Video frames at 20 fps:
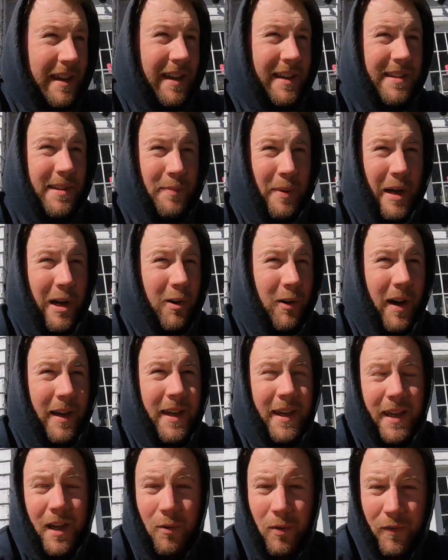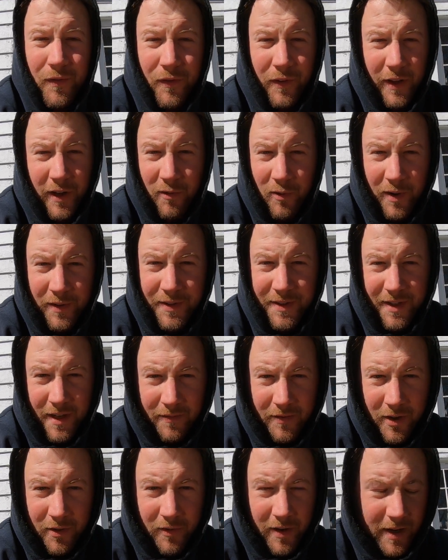It's about, I can get one for like
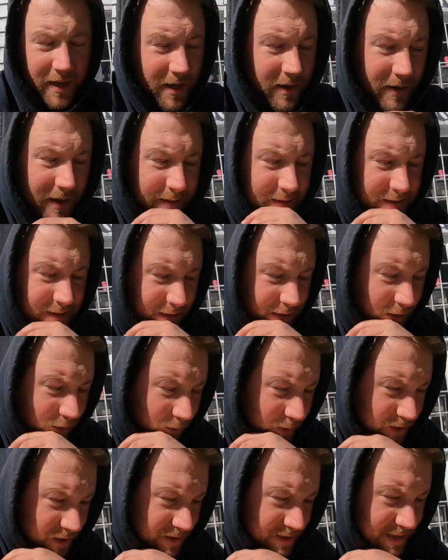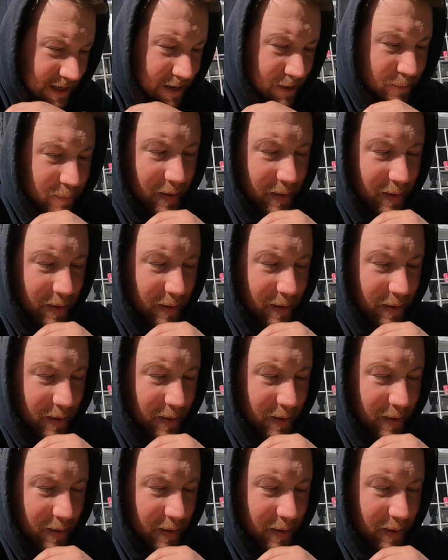170 right now on sale, which is not